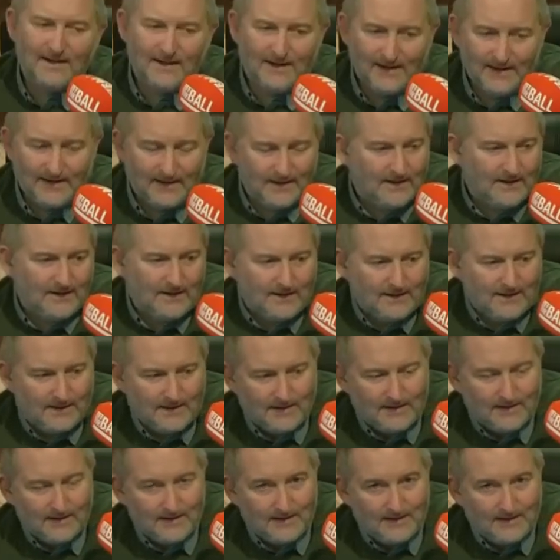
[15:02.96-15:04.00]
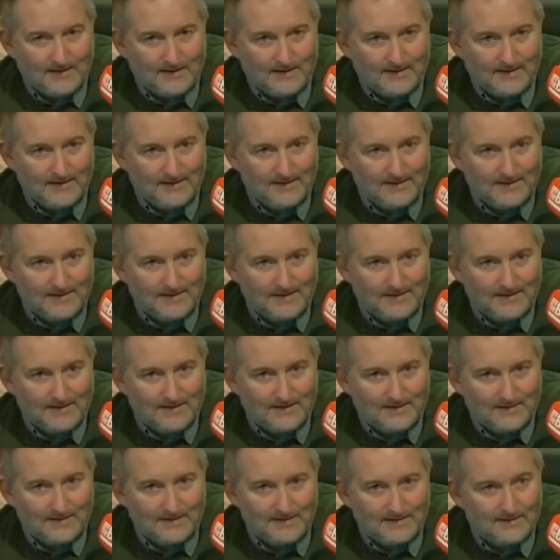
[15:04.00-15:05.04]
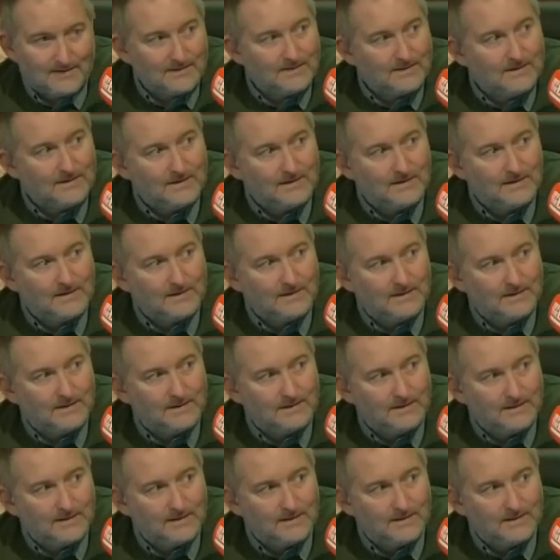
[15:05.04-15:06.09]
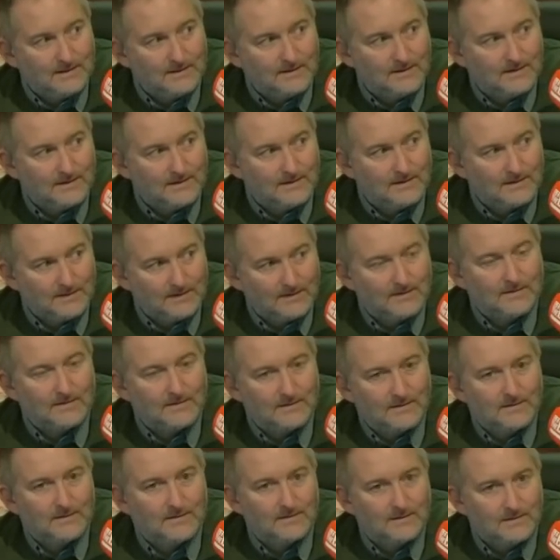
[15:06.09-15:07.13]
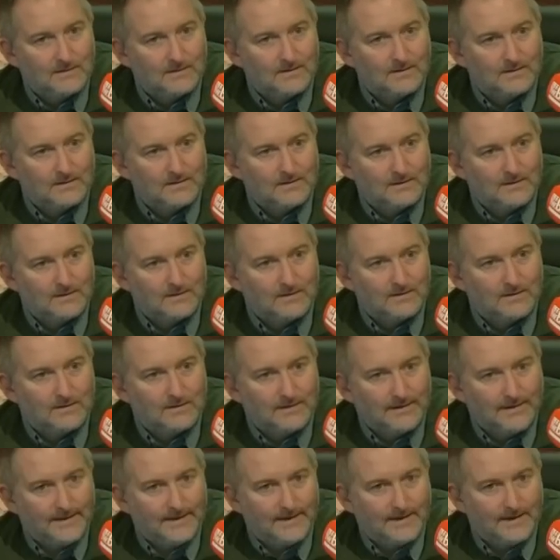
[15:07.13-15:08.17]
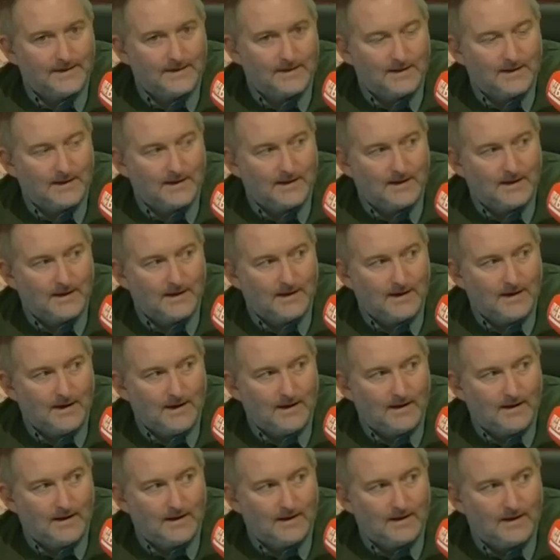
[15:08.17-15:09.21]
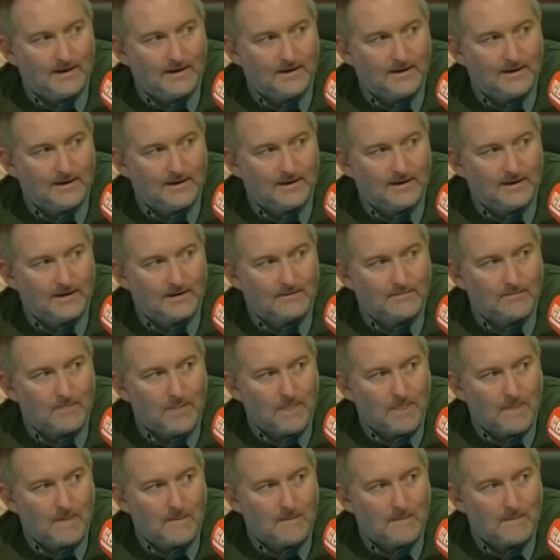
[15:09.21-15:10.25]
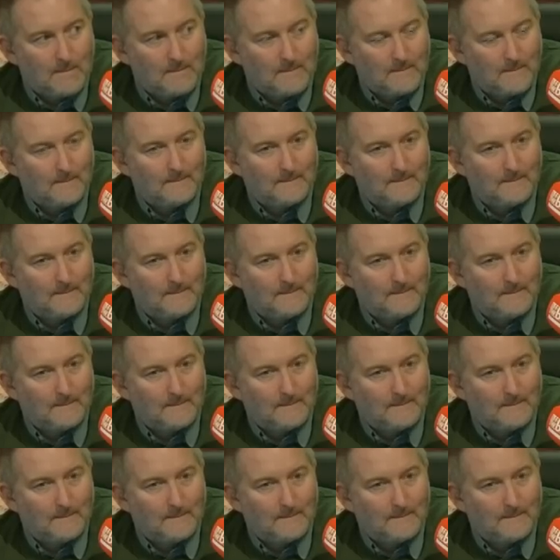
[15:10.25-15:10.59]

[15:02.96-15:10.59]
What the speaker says: (silent)